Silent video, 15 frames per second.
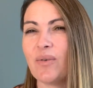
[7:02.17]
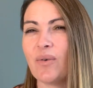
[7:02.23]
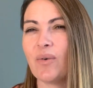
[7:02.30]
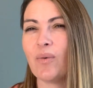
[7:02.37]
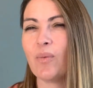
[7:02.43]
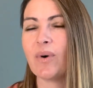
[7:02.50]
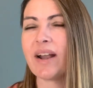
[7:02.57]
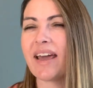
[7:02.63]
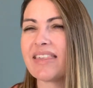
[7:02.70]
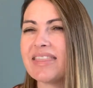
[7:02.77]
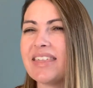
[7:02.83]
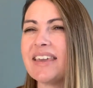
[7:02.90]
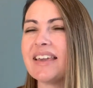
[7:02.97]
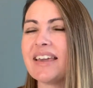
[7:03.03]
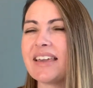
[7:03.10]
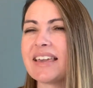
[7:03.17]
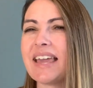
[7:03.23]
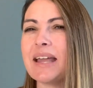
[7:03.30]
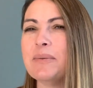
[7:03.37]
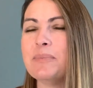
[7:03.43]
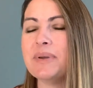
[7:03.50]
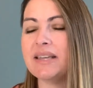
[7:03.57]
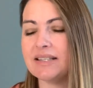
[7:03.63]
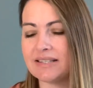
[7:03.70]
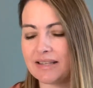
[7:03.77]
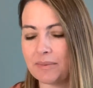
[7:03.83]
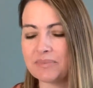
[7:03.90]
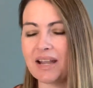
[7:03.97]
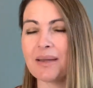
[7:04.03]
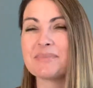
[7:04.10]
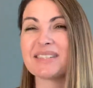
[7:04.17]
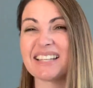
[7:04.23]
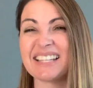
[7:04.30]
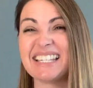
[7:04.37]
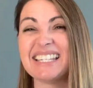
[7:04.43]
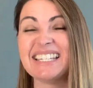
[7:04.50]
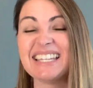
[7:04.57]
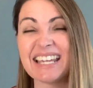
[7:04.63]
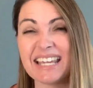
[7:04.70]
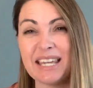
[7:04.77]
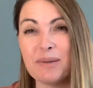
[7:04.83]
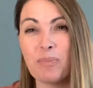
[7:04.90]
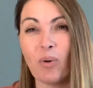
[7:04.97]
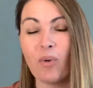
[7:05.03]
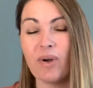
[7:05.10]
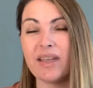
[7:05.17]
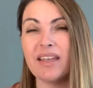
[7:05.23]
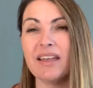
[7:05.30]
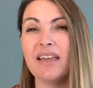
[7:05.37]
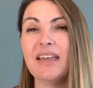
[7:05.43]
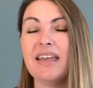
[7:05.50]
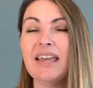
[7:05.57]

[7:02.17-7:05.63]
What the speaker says: what I think can be sometimes a sticky point,